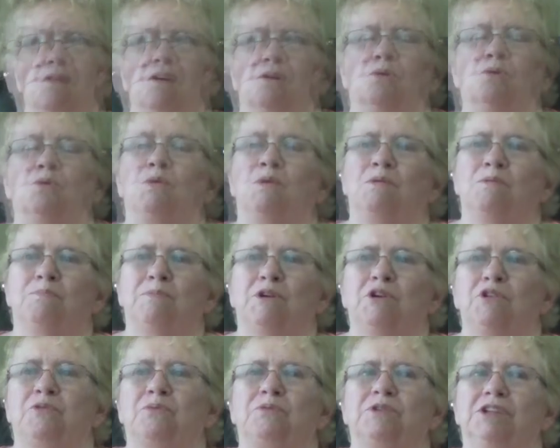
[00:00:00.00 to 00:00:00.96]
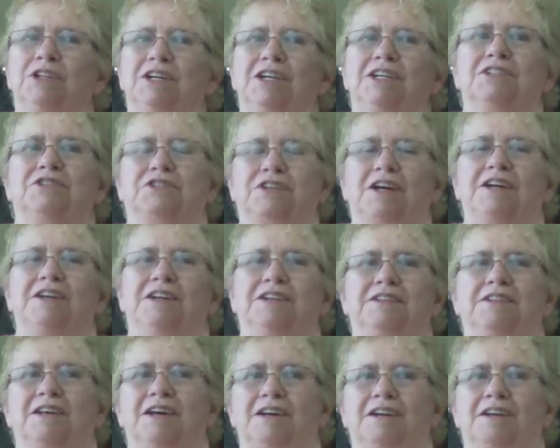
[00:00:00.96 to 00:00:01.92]
Well, we were both really
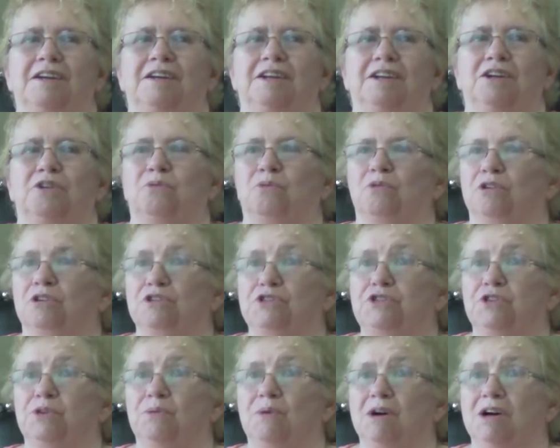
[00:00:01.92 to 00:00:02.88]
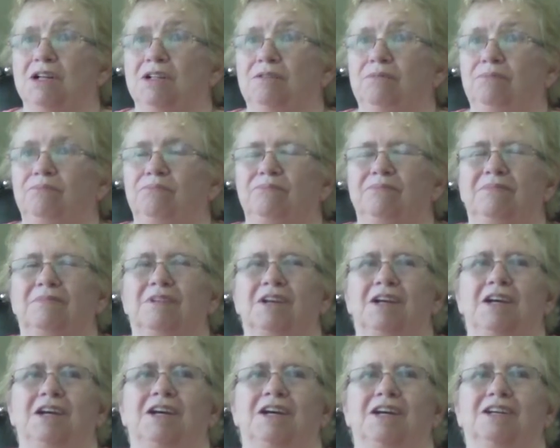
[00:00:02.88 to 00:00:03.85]
excited that it had worked so well,
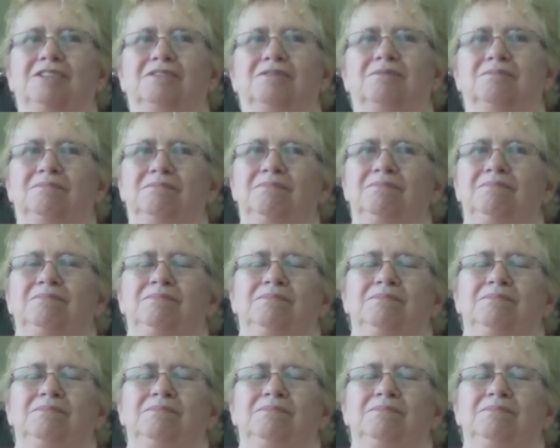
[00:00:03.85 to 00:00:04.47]
and